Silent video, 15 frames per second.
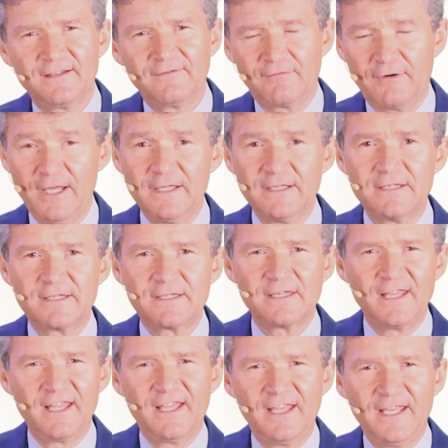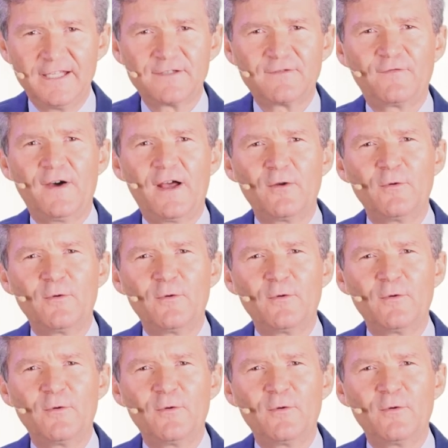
Friends, it's far